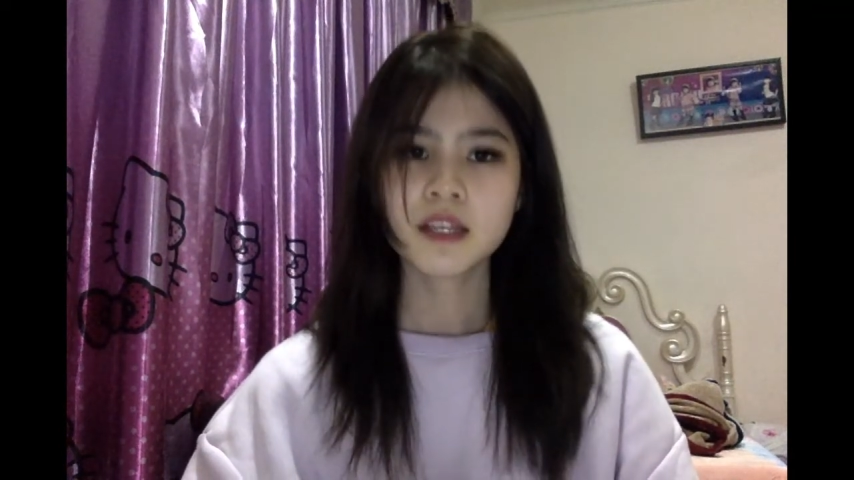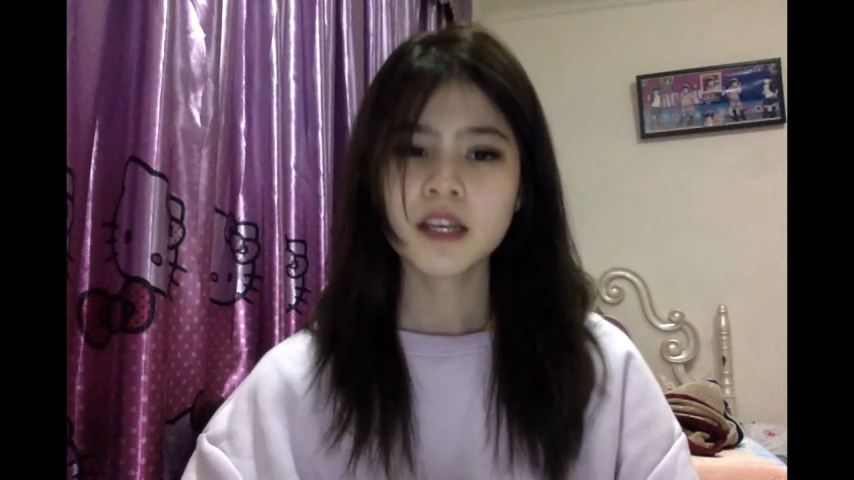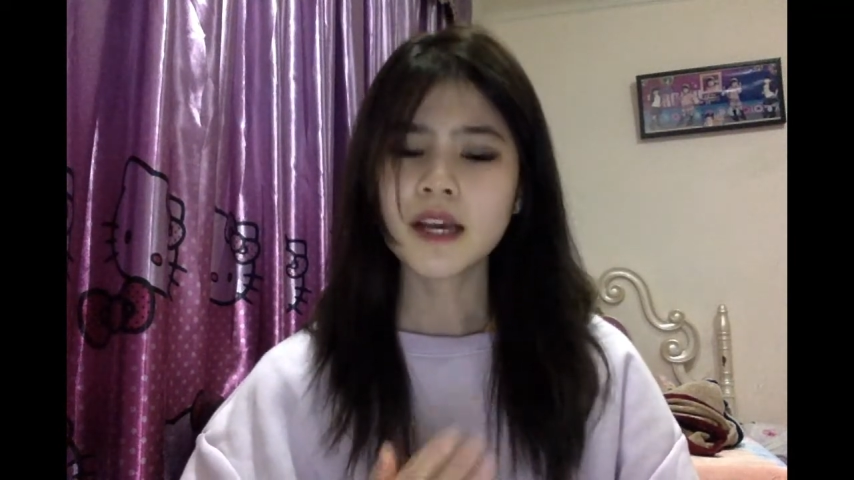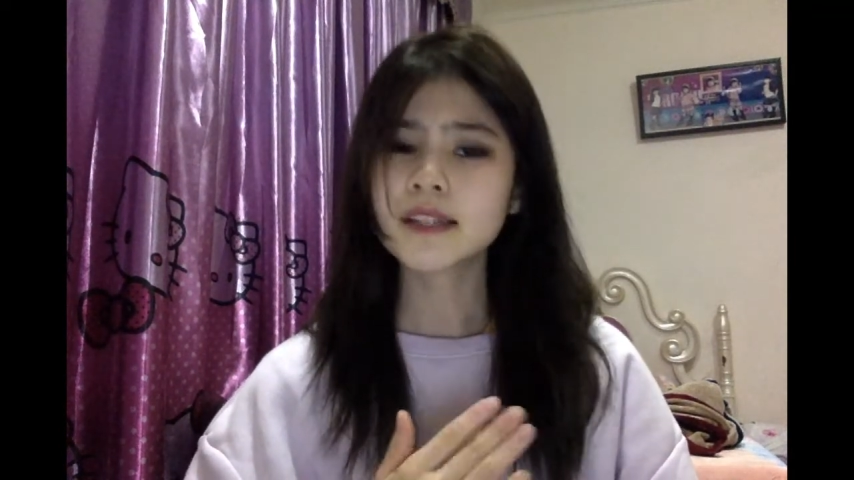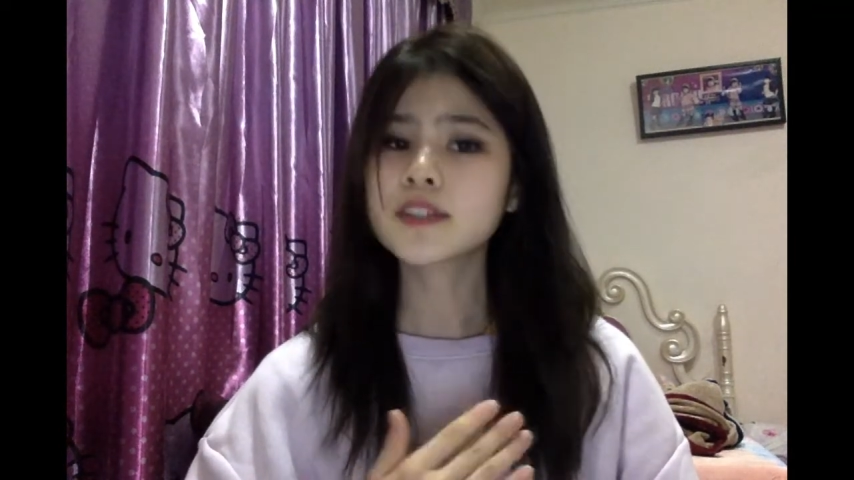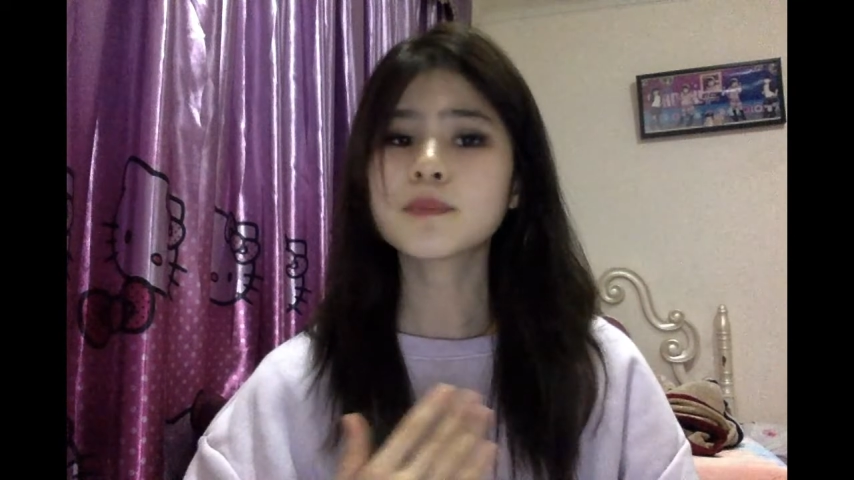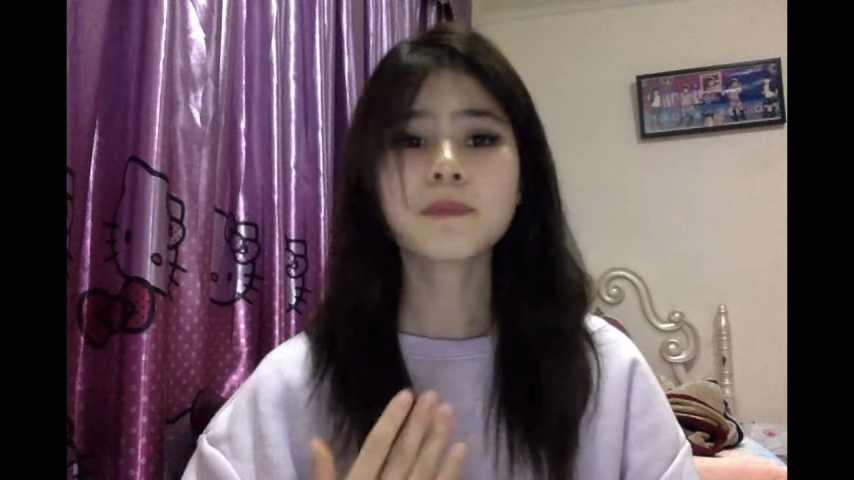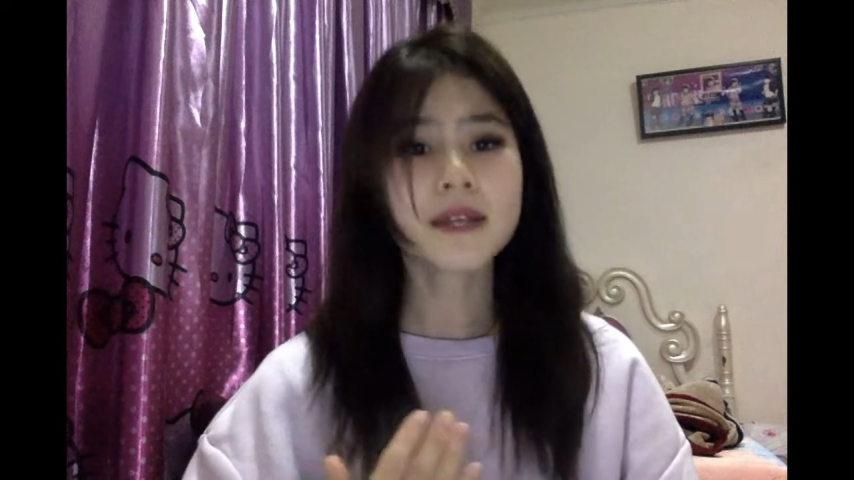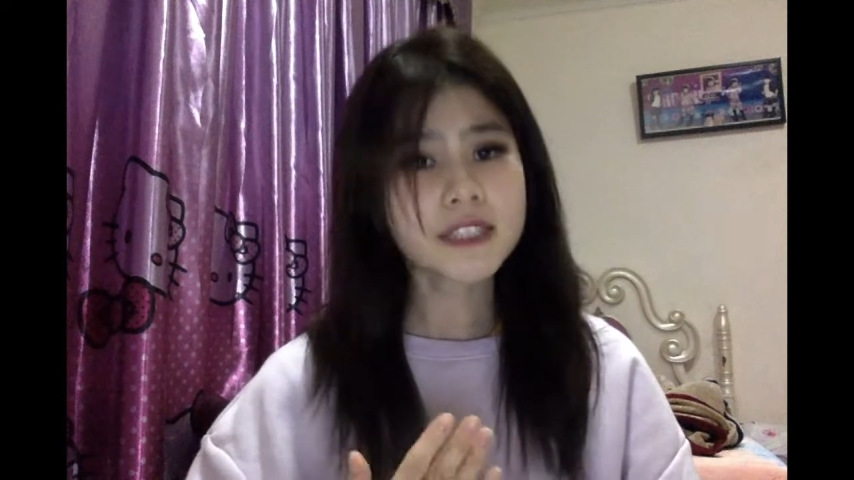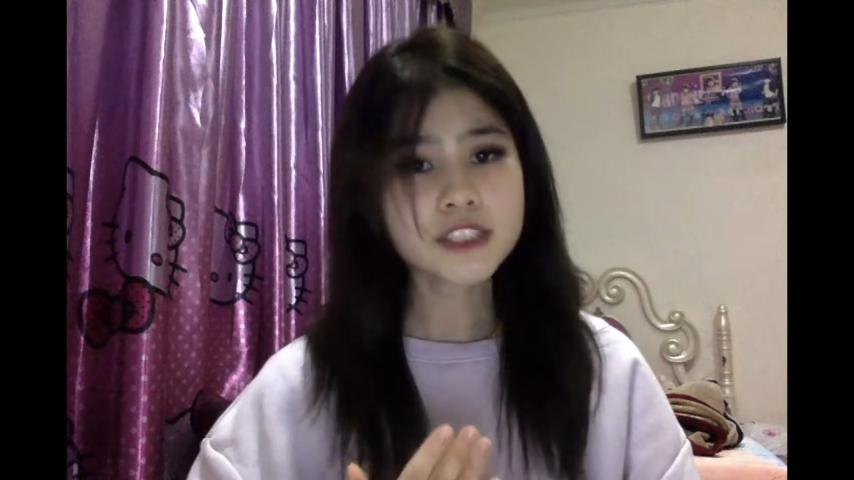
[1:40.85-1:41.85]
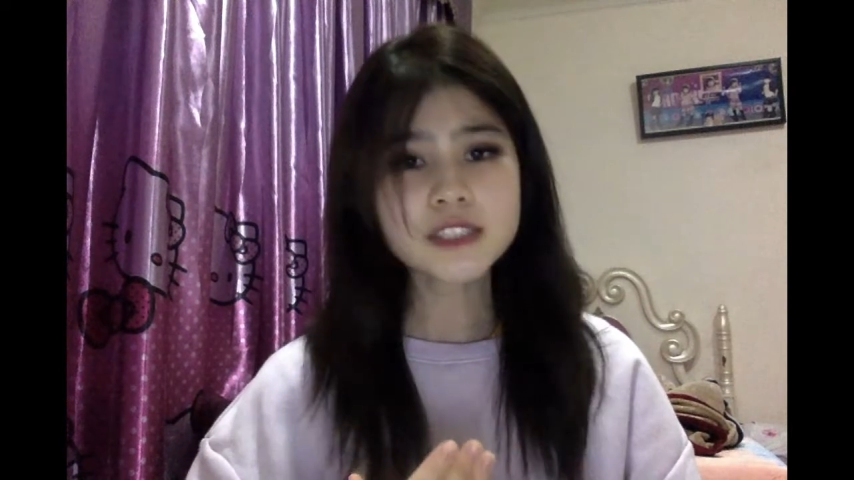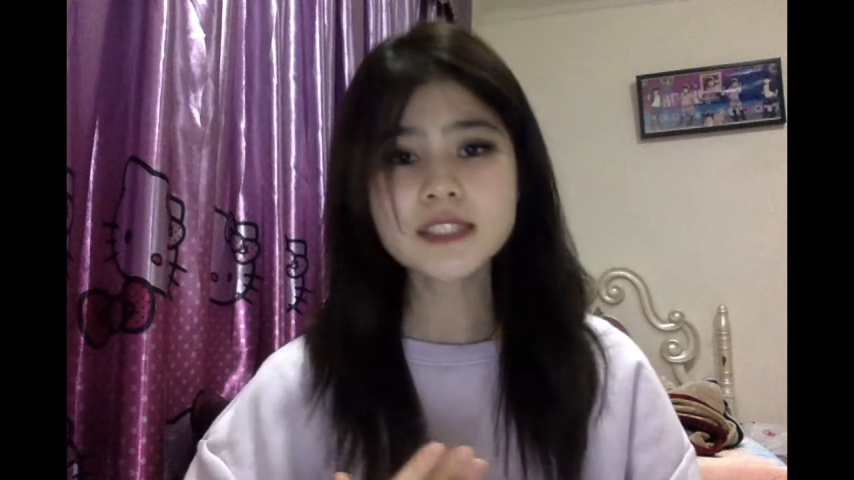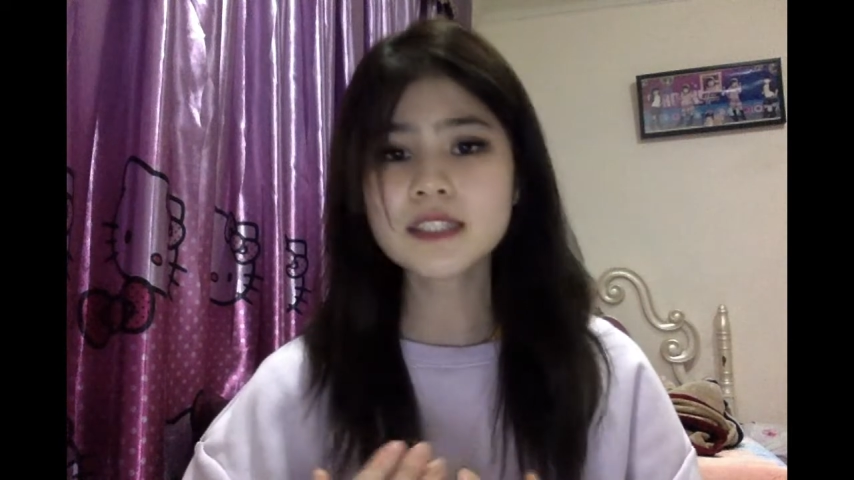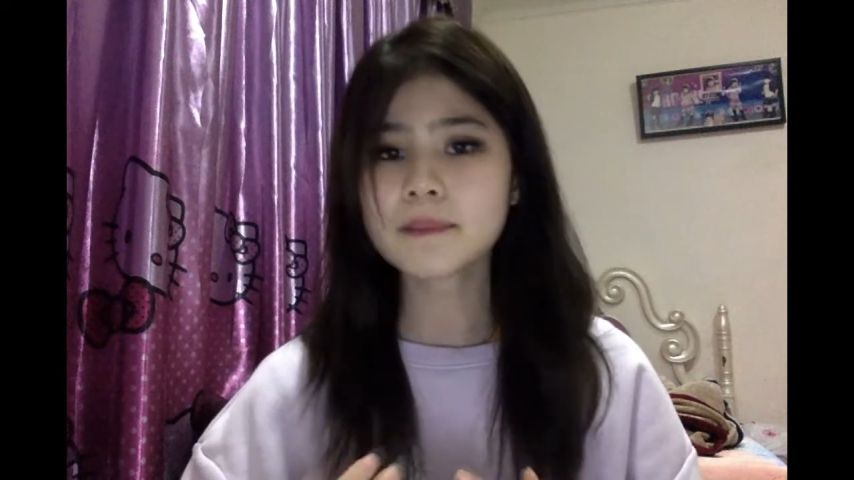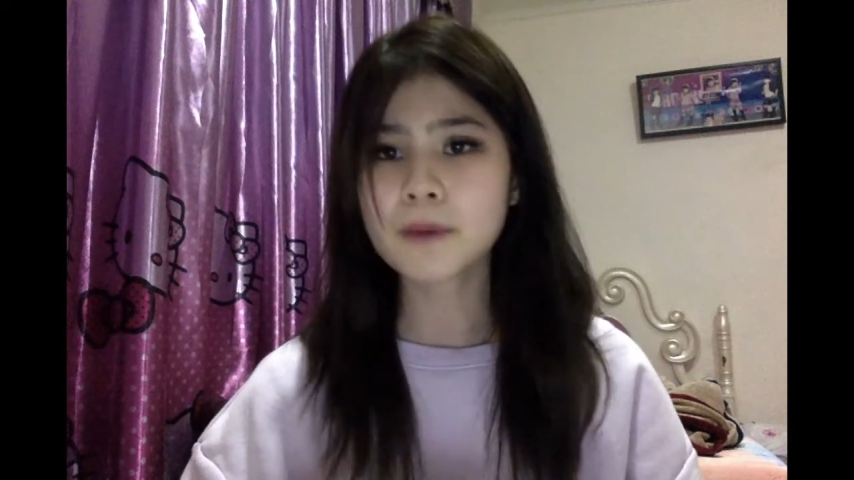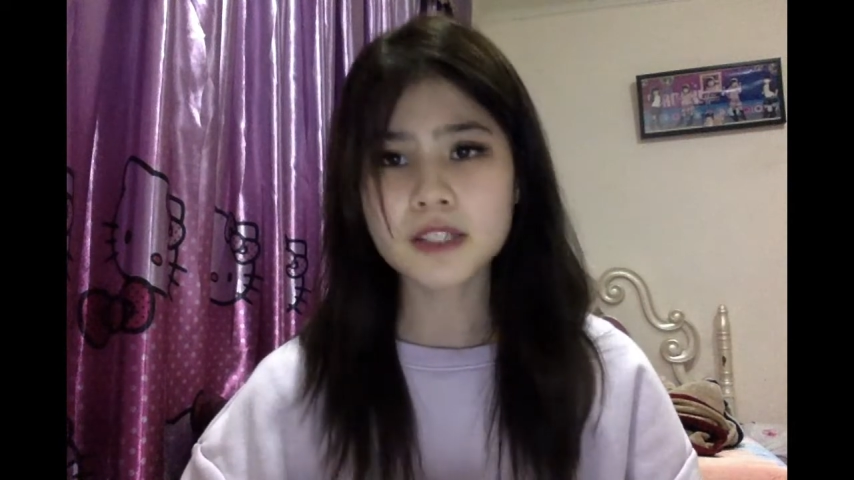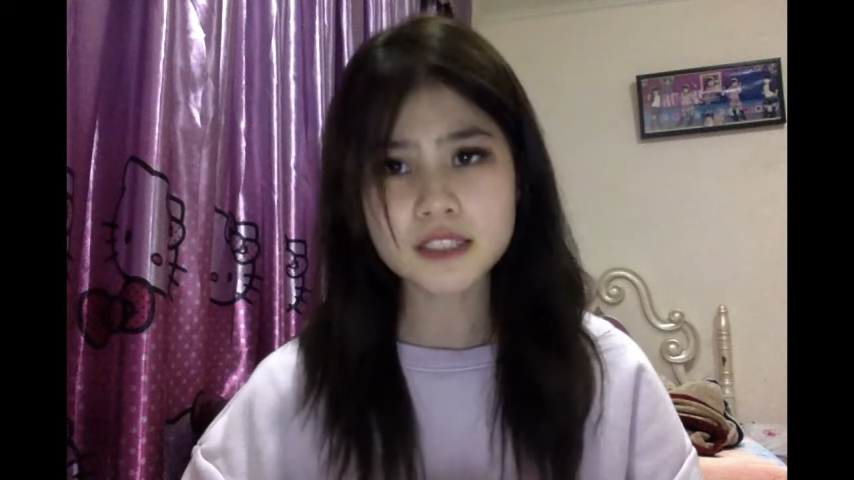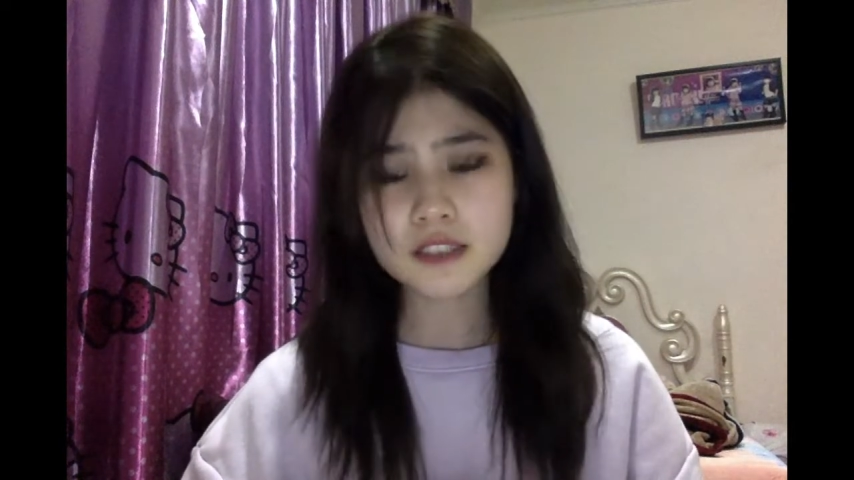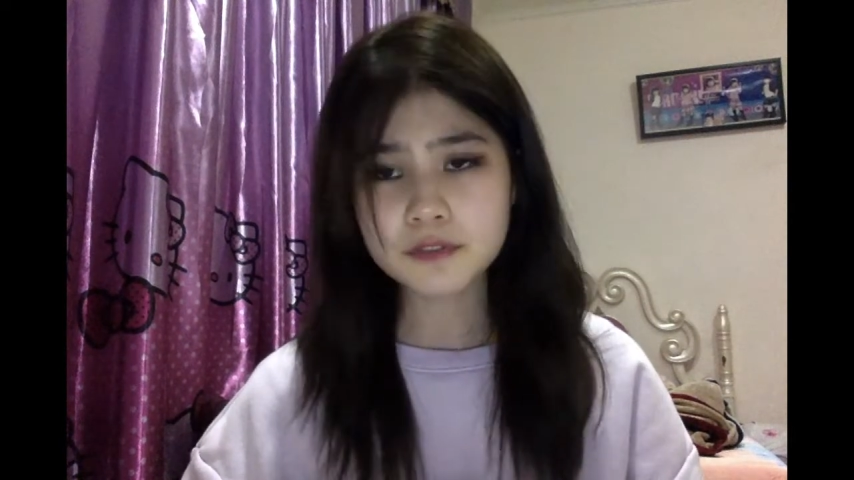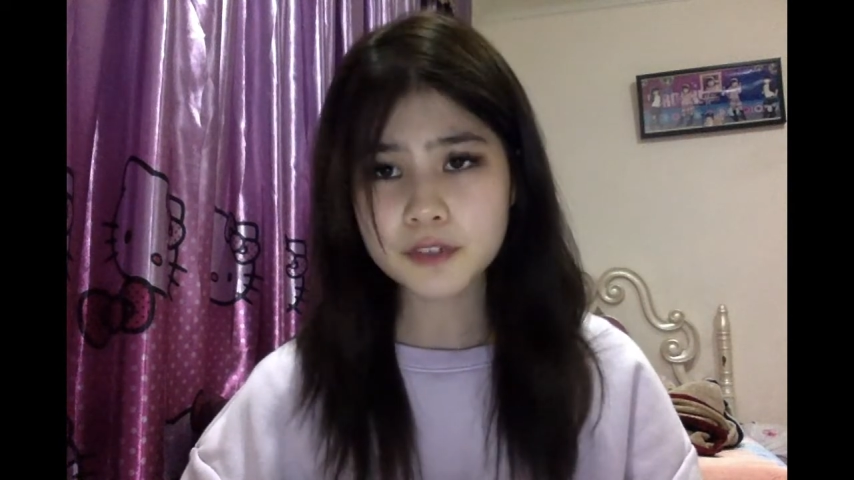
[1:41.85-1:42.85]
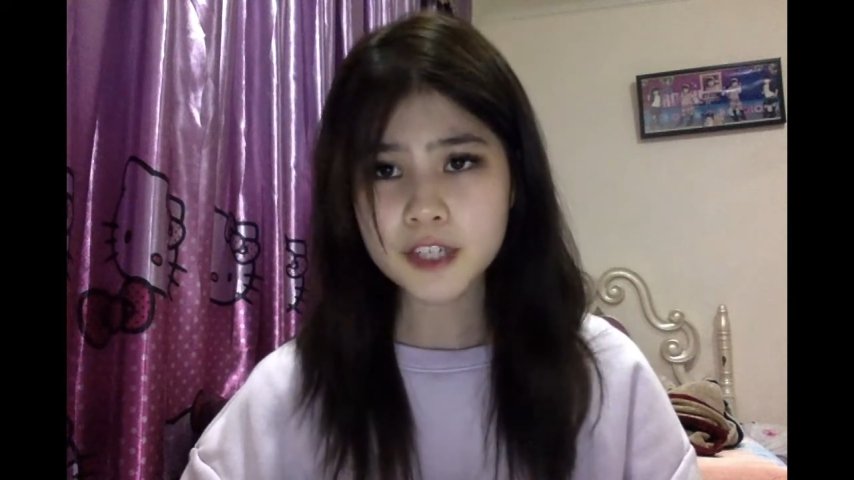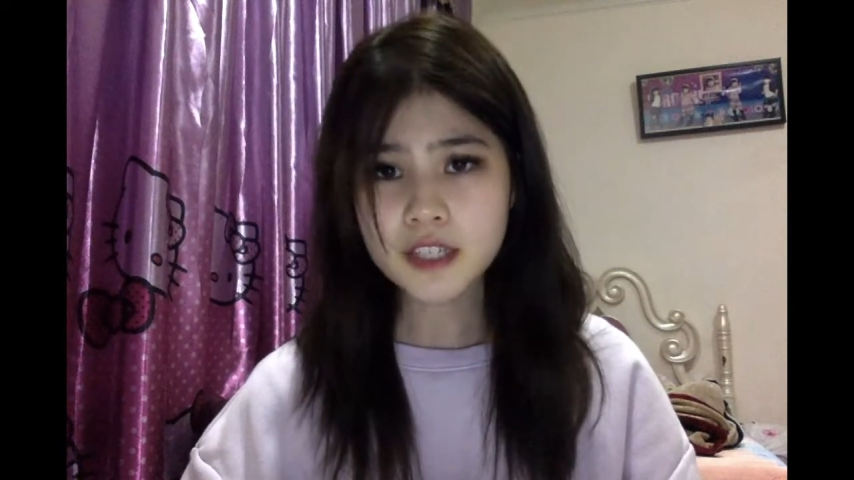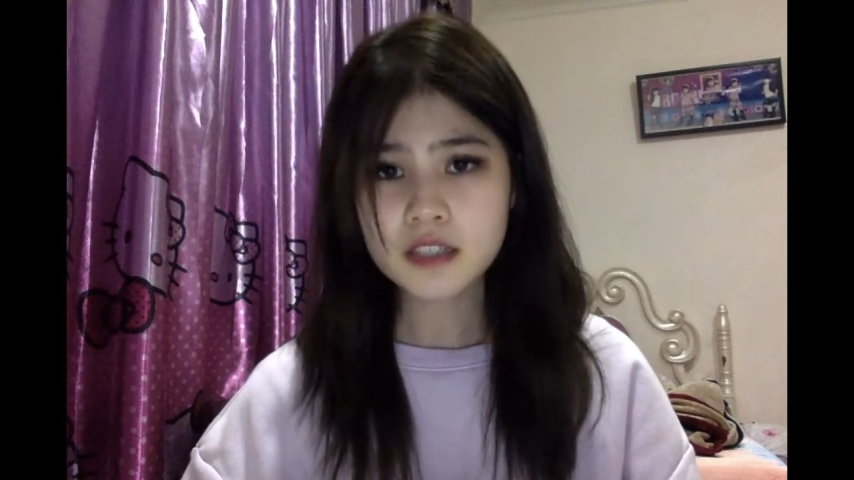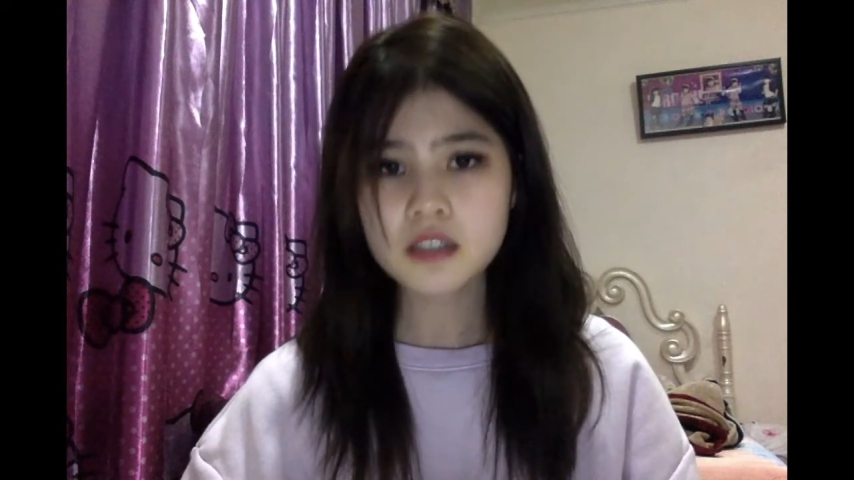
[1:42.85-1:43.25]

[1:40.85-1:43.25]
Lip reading: and to manage it in a positive way